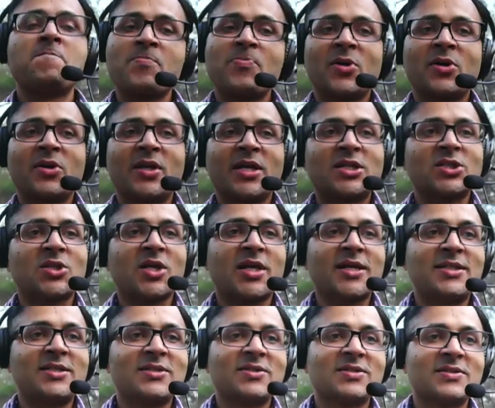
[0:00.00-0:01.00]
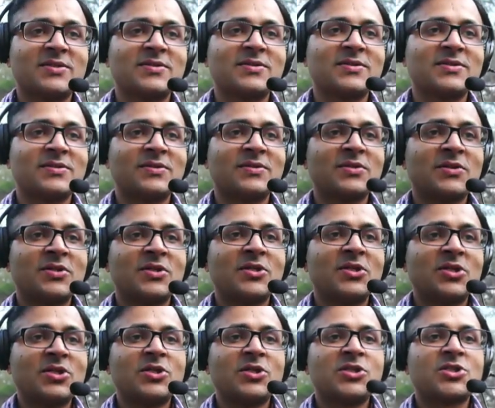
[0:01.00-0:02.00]
Next slide.
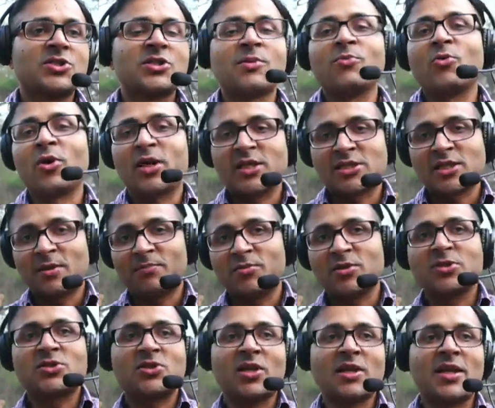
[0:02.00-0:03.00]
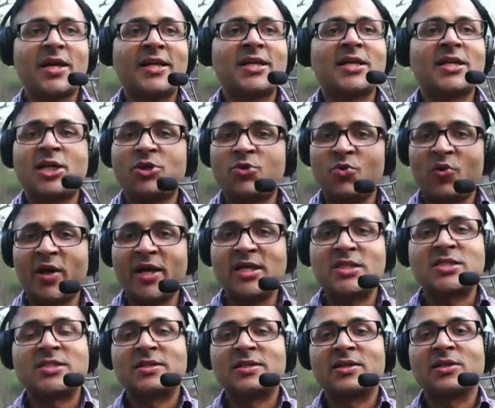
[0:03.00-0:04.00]
Some more examples are like
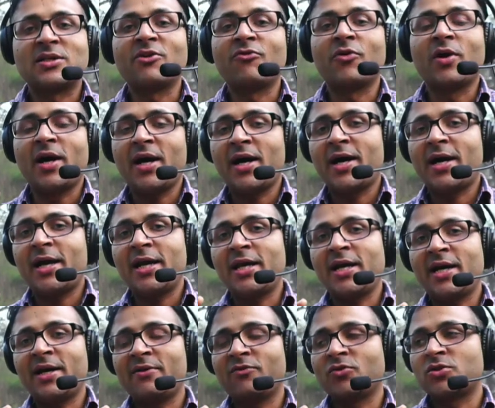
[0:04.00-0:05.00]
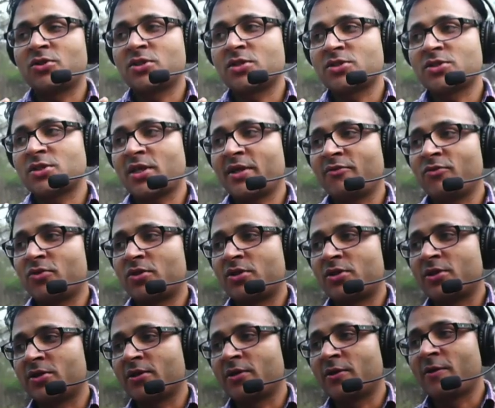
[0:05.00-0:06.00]
advice. I would
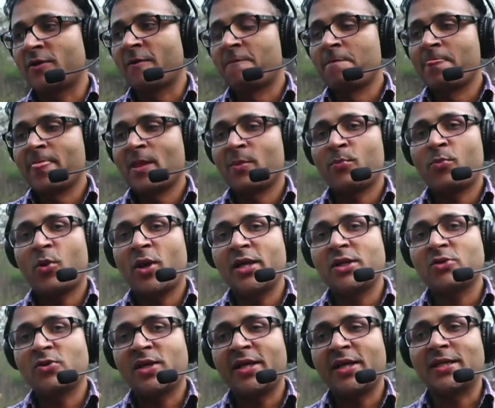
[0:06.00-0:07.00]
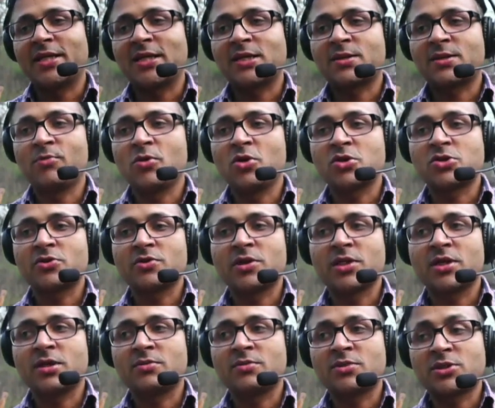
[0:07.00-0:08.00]
point out here that most of the
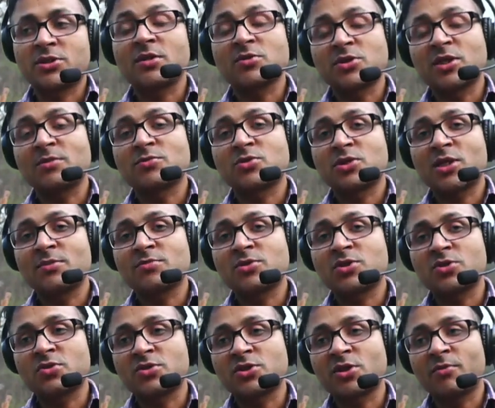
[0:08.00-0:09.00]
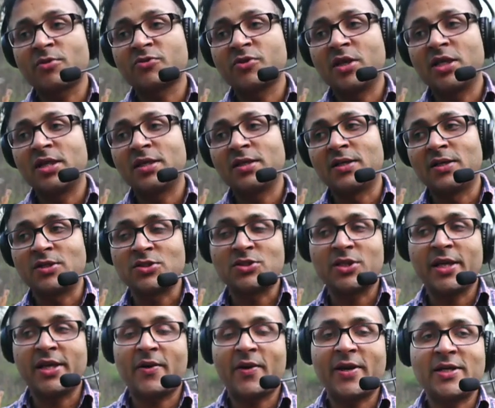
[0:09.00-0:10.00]
some of the learners, they
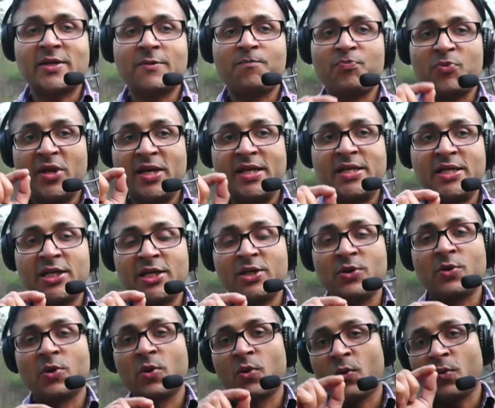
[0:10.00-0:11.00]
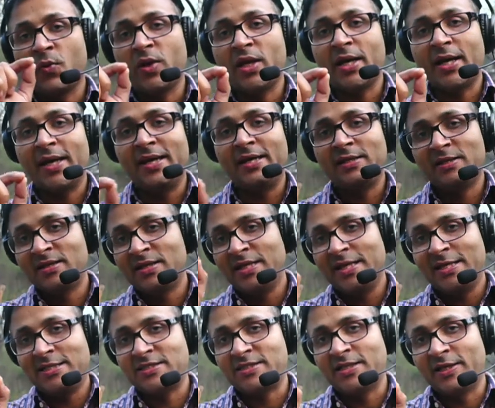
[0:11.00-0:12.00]
write
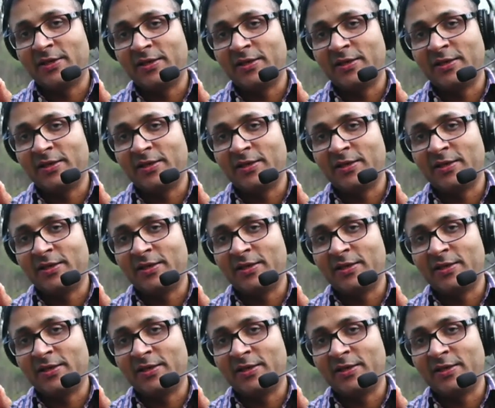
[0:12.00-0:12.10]
advisc.